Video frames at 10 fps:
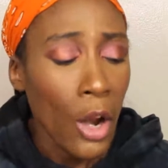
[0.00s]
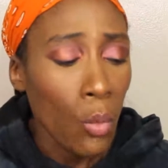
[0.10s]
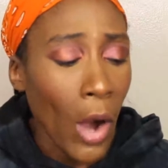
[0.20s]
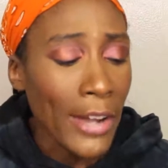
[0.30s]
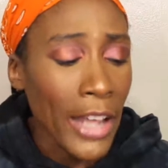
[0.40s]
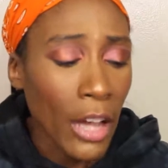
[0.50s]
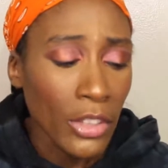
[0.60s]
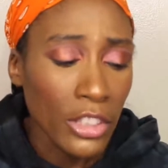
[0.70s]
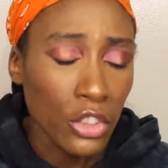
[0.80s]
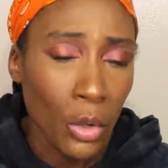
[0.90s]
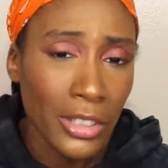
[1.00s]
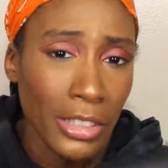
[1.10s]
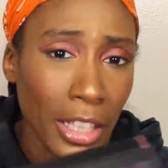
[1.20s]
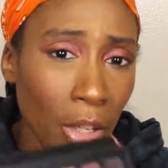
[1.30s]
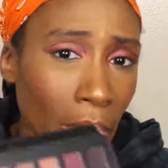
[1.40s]
right now, this is on
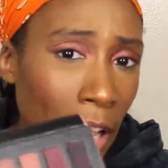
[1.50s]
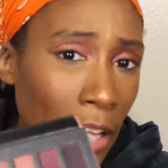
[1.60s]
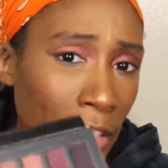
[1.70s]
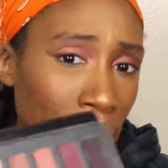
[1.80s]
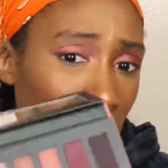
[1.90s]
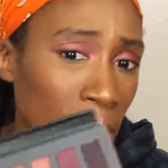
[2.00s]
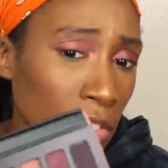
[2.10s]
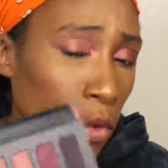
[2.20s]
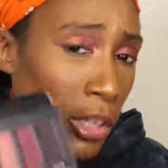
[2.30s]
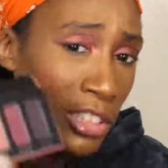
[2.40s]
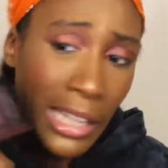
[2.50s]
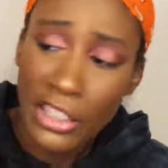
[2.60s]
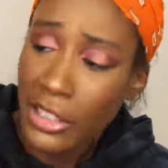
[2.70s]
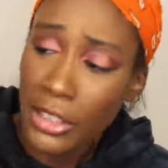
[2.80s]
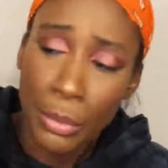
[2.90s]
sale at Sephora inside
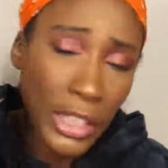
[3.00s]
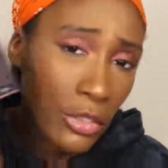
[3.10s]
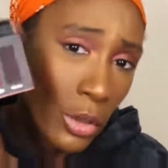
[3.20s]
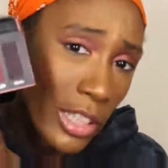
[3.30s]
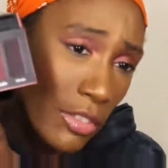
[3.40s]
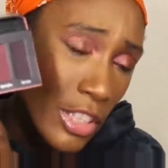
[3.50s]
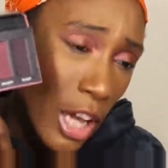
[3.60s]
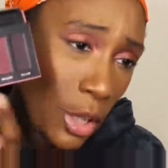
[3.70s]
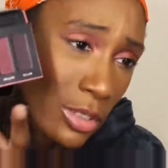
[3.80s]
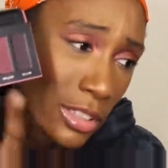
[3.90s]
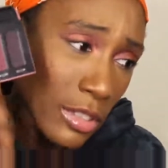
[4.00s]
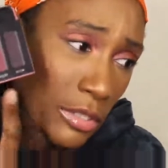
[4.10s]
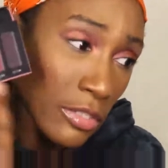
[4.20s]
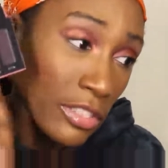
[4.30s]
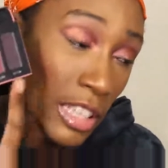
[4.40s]
JCPenney's for
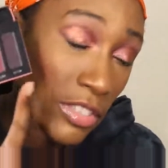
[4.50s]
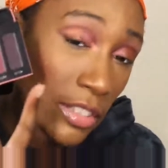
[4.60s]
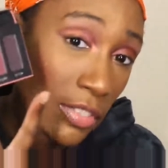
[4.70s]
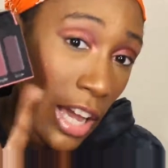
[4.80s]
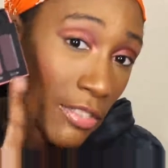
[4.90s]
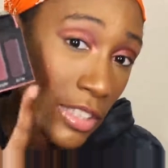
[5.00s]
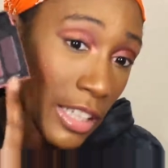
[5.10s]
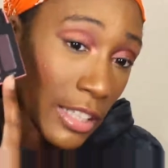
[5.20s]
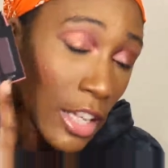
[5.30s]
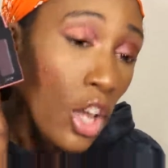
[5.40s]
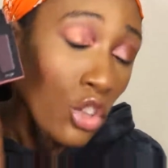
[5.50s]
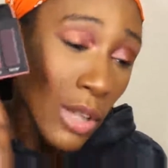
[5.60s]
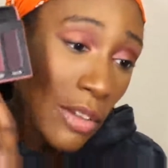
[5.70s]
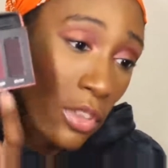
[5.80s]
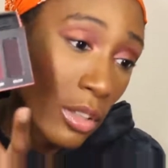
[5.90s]
$11.75. So
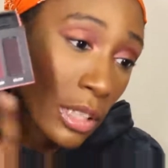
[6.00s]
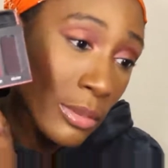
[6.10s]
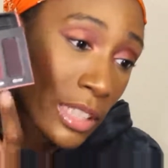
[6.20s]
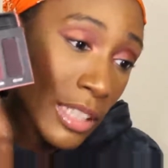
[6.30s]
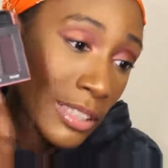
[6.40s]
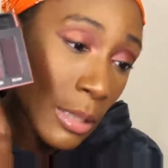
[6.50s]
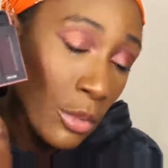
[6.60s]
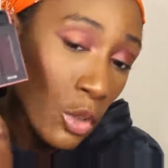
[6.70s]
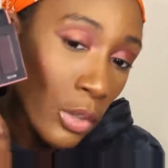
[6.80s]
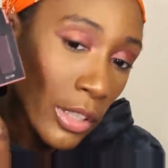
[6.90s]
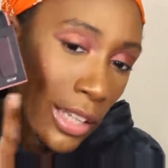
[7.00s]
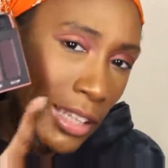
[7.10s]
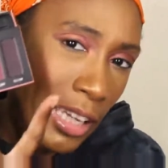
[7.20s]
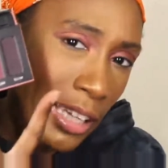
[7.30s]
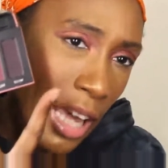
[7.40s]
I thought that was an exceptional deal. I
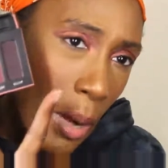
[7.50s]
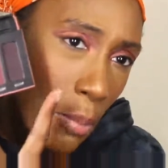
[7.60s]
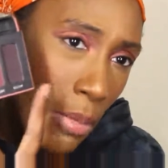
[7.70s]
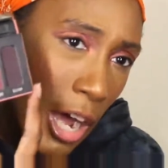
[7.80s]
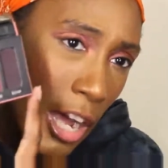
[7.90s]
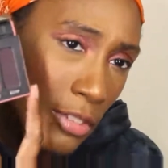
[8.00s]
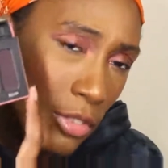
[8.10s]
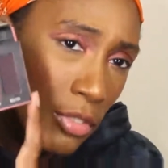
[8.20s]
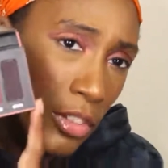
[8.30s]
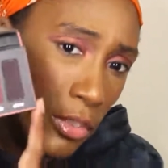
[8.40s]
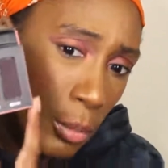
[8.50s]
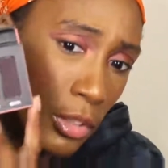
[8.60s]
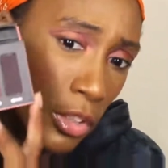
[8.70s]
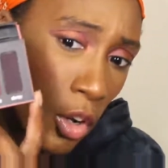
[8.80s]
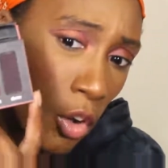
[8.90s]
think I got mine for
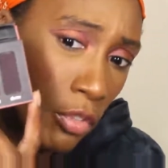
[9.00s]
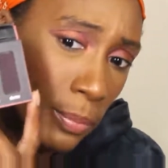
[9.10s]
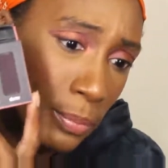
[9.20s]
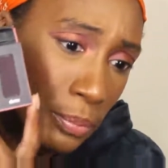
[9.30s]
50% off